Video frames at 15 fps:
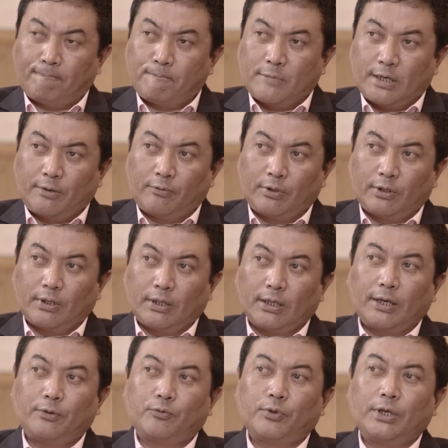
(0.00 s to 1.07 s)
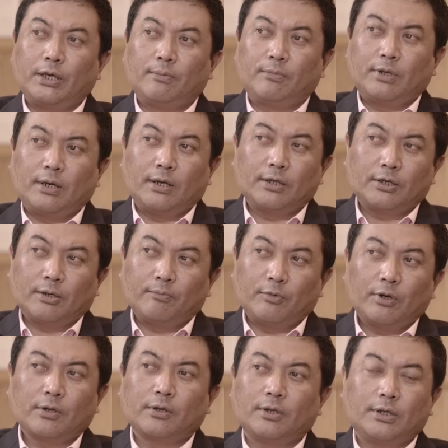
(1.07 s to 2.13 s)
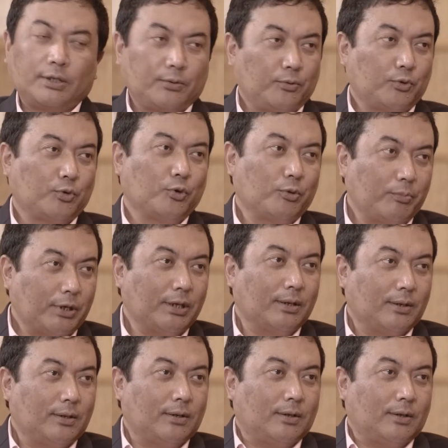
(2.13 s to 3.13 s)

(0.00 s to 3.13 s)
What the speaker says: I would not like to name. There are some doctors who told me,